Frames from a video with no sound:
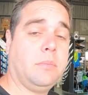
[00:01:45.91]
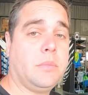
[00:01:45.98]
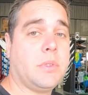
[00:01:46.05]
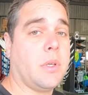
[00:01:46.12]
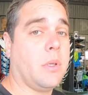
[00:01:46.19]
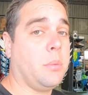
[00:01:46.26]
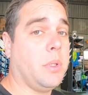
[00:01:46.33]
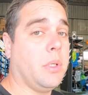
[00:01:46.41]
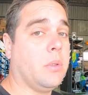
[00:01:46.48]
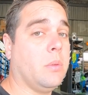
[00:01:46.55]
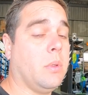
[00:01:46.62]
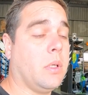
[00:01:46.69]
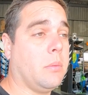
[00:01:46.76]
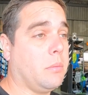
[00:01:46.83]
It's going to be a
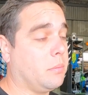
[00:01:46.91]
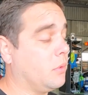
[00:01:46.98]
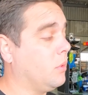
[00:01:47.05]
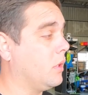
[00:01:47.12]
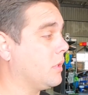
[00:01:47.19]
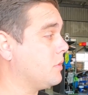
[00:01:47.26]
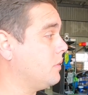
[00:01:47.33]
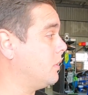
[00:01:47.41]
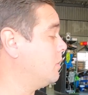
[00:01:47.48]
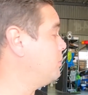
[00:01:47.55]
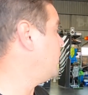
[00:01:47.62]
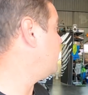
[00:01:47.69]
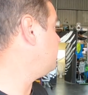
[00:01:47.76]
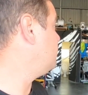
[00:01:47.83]
good one. I'm quite
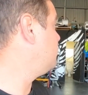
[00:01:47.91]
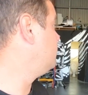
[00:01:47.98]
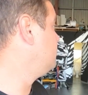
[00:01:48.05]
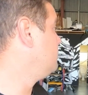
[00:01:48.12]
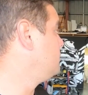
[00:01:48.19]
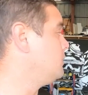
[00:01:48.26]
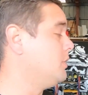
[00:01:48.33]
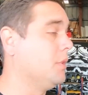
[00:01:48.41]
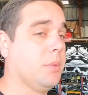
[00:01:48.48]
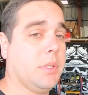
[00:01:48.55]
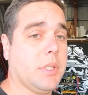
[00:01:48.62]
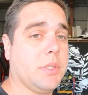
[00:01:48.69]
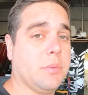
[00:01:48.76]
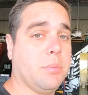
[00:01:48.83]
excited about
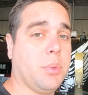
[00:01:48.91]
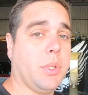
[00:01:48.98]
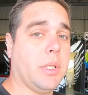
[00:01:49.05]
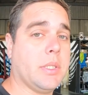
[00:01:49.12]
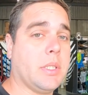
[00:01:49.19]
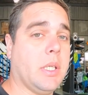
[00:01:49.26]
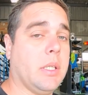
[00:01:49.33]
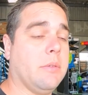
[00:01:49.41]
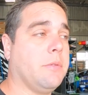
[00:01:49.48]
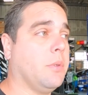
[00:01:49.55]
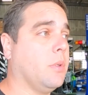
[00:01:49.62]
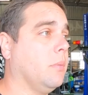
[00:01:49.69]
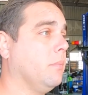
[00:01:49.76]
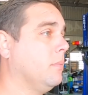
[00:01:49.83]
doing this and putting it together
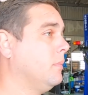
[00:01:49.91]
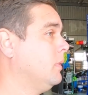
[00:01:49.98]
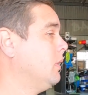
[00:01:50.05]
for them.